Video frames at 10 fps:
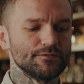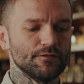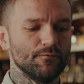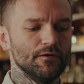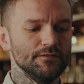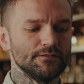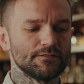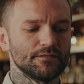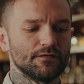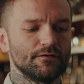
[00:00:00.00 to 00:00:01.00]
at once
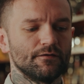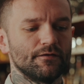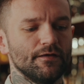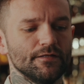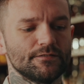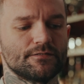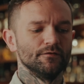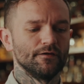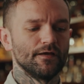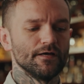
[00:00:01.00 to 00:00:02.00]
gets
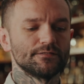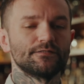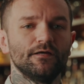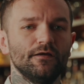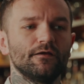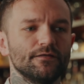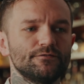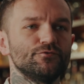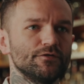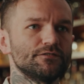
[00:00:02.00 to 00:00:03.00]
their
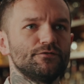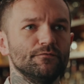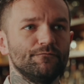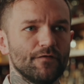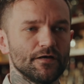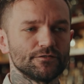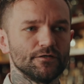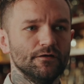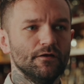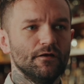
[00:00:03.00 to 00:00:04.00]
drinks to them faster.
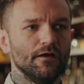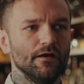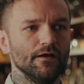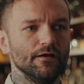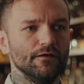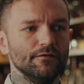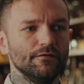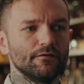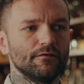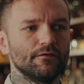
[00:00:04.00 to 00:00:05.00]
And
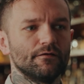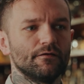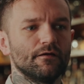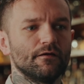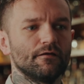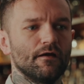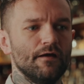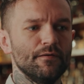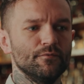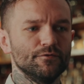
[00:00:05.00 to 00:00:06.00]
I'm
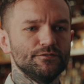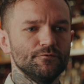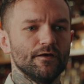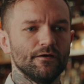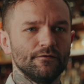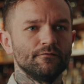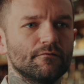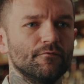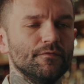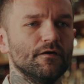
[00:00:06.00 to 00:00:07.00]
able to do that
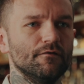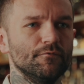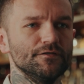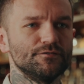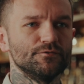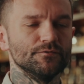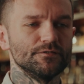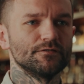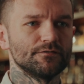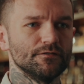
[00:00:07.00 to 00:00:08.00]
with these tools.